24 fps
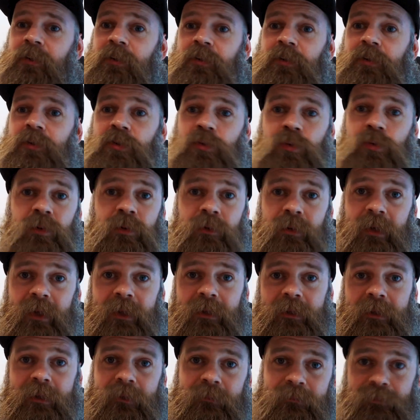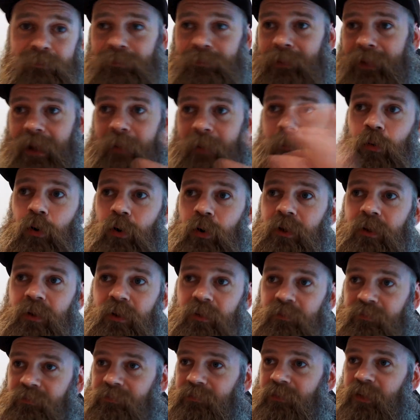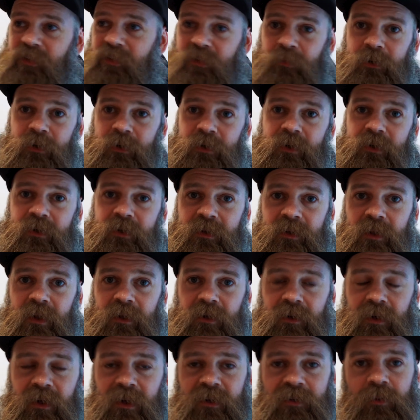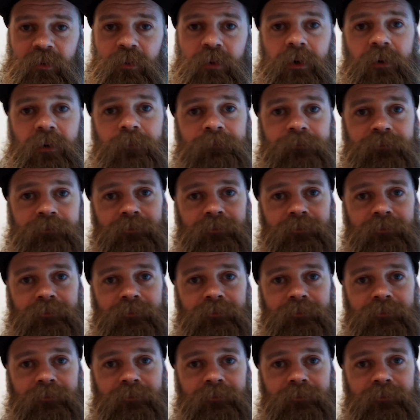So by that point, it'll have disappeared into the internet somewhere.